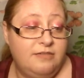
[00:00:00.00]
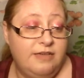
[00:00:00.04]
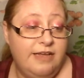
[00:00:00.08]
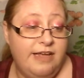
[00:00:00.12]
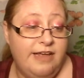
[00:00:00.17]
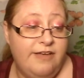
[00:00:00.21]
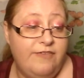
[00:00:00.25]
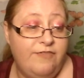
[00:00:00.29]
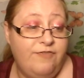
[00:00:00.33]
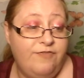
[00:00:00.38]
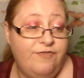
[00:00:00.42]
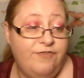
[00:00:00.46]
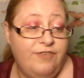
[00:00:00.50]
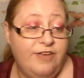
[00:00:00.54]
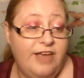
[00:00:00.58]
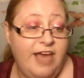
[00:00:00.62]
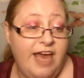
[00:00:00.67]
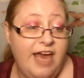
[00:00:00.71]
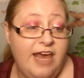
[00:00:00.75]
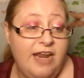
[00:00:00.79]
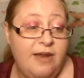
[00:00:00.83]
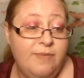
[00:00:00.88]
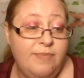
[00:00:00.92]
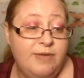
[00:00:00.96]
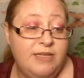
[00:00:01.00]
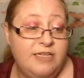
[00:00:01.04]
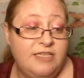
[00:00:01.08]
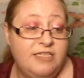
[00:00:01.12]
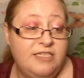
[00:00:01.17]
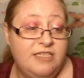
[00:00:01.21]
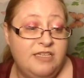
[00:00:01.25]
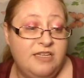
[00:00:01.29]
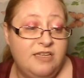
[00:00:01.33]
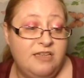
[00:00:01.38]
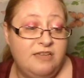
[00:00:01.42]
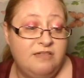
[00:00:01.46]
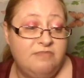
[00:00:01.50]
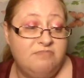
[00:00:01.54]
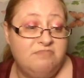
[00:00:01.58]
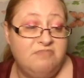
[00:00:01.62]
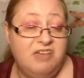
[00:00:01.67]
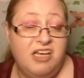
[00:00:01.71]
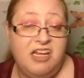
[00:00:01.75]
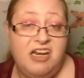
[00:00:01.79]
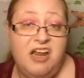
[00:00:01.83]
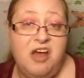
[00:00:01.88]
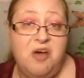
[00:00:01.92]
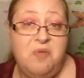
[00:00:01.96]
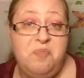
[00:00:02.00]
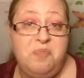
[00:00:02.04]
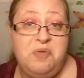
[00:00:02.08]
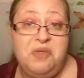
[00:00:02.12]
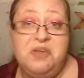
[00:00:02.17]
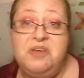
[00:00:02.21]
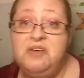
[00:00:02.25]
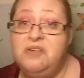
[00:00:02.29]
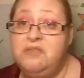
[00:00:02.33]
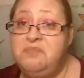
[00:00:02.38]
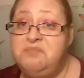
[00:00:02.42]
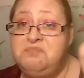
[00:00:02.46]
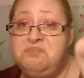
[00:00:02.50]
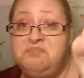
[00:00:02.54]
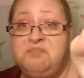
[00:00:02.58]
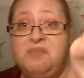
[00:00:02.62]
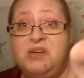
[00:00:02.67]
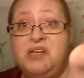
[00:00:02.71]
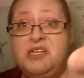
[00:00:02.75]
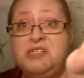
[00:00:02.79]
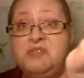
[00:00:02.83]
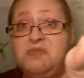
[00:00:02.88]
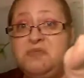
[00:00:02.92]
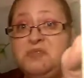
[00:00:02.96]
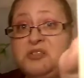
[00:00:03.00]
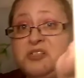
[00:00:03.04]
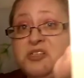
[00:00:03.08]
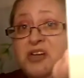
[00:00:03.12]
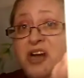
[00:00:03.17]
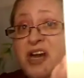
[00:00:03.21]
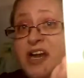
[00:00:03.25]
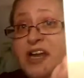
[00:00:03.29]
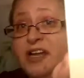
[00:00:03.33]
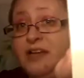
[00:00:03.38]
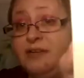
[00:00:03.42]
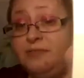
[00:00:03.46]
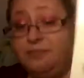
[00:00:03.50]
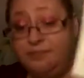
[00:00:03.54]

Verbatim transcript: if cannabis can help you, might as well try it.